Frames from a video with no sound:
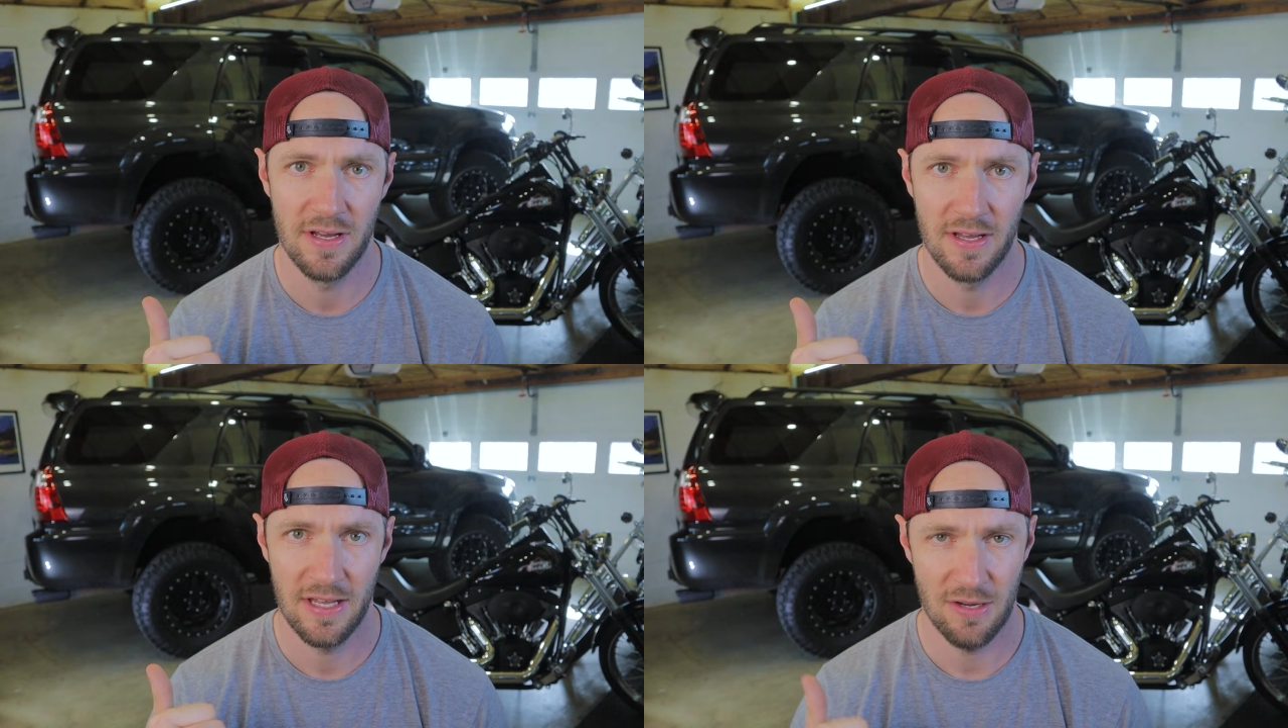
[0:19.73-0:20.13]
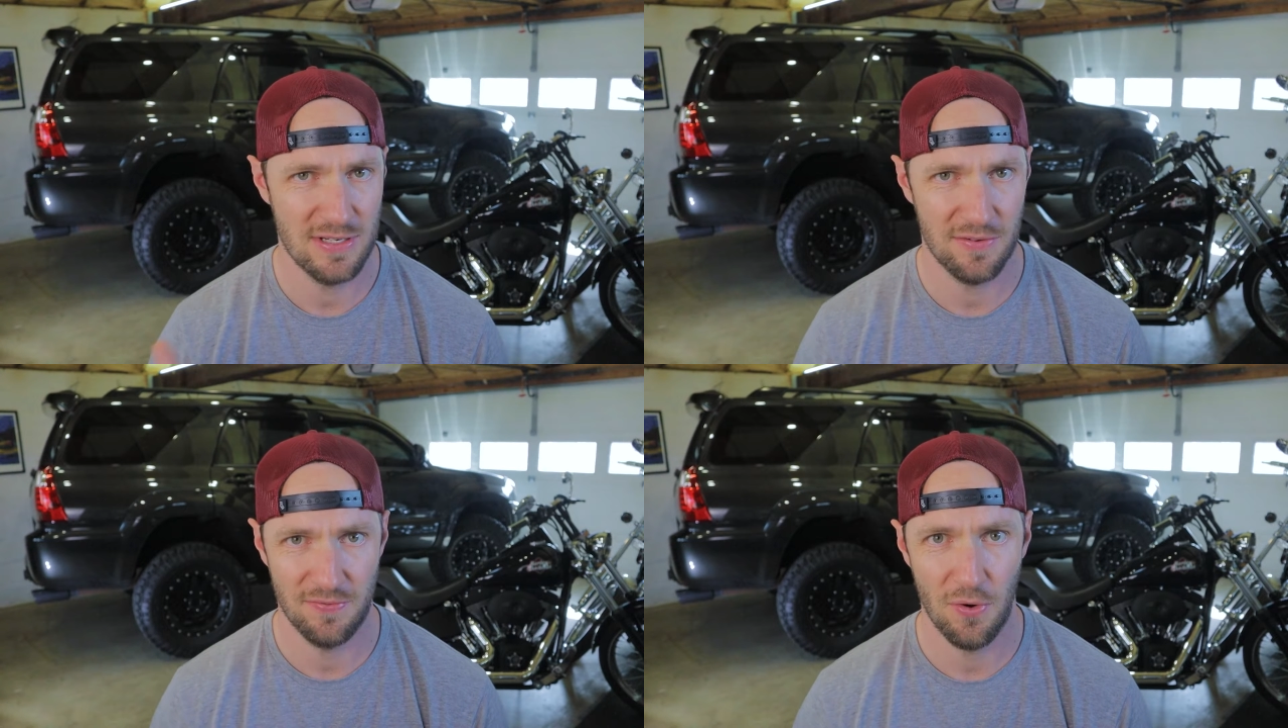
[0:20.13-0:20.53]
It
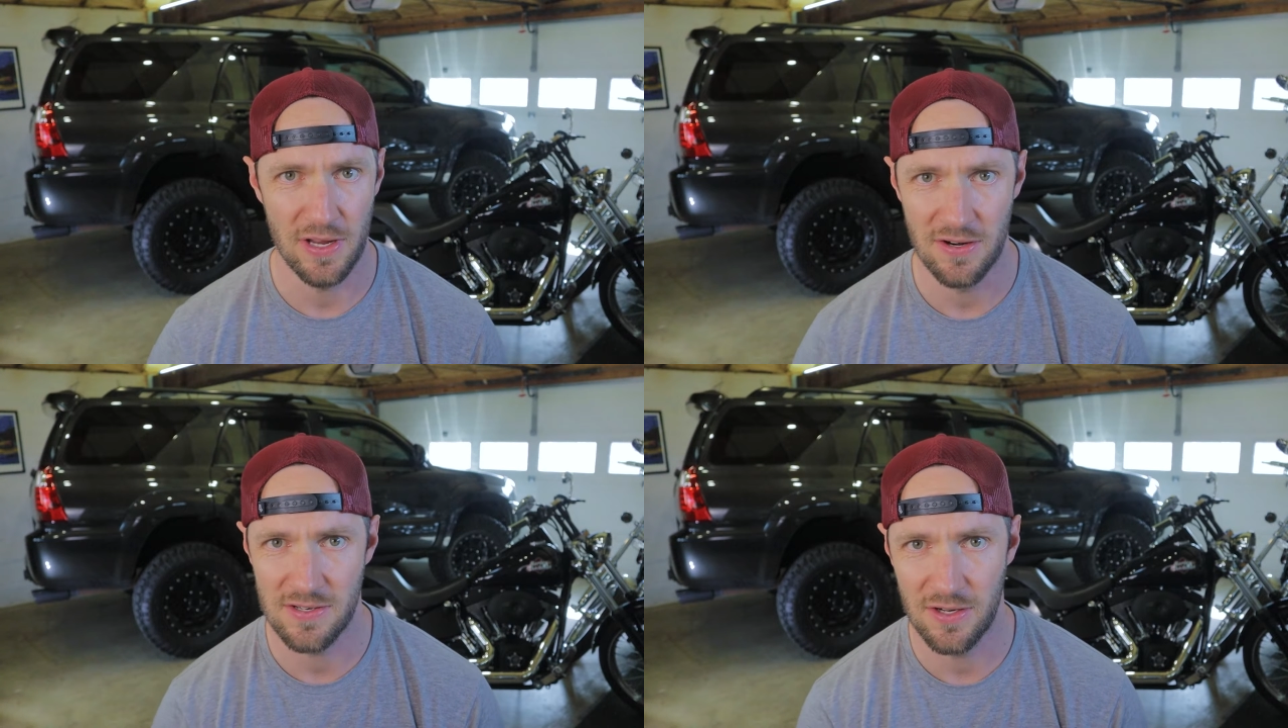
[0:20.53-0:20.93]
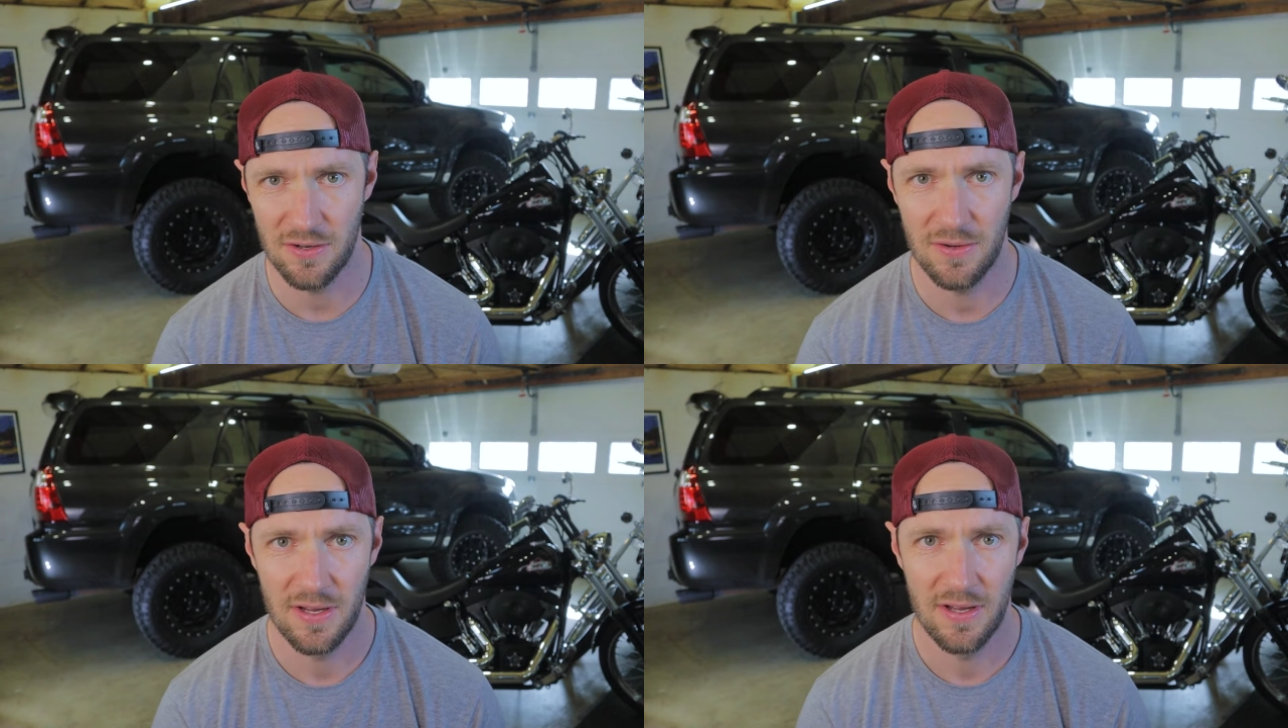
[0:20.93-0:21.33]
was like 4 years
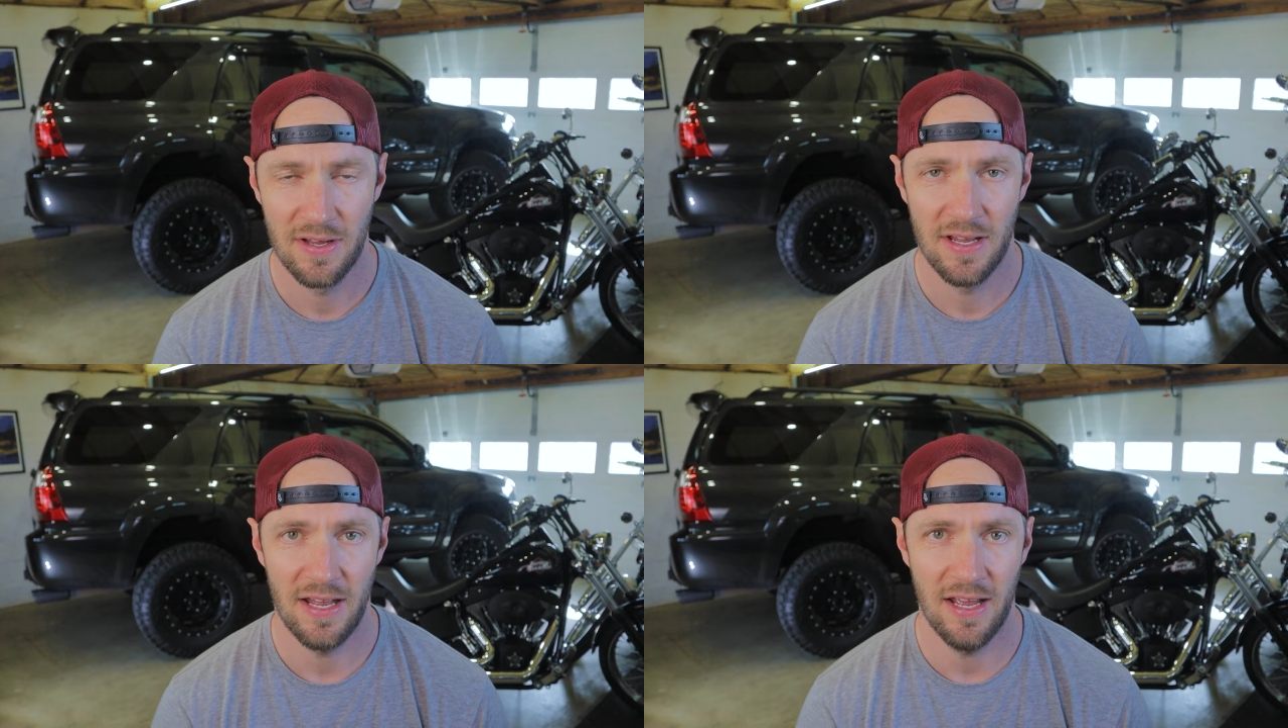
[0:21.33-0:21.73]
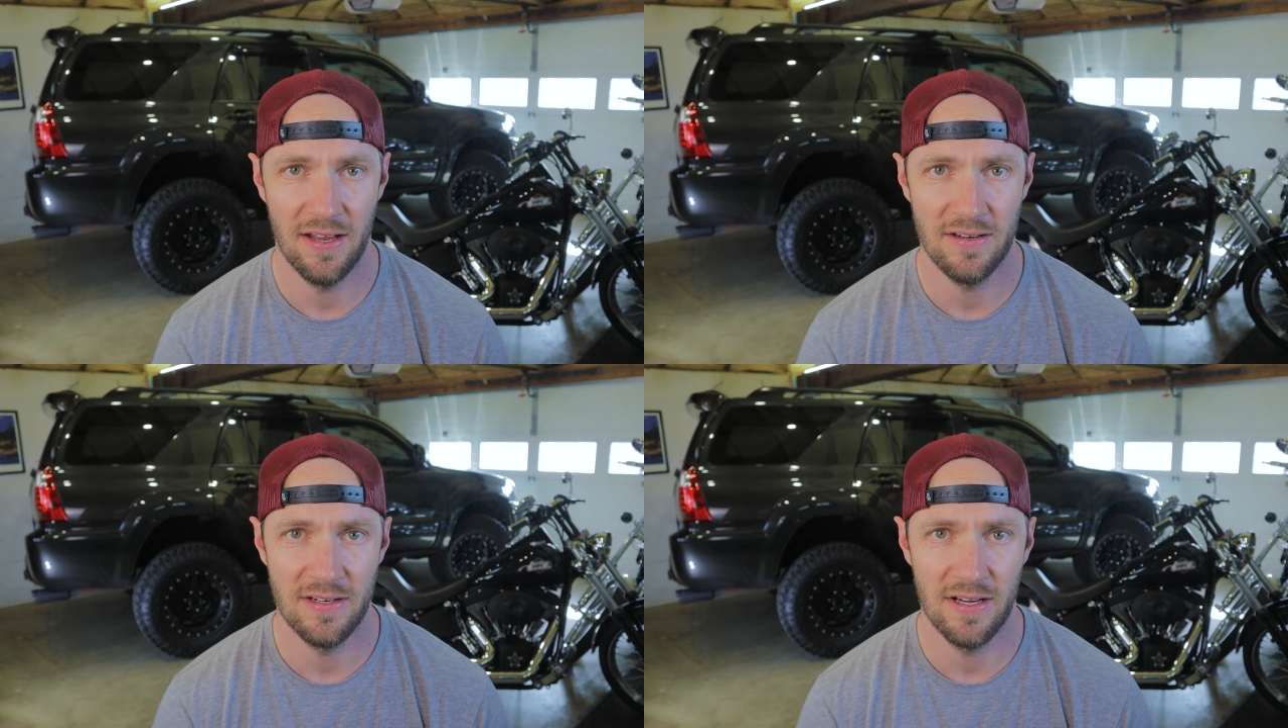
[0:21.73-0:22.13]
ago, and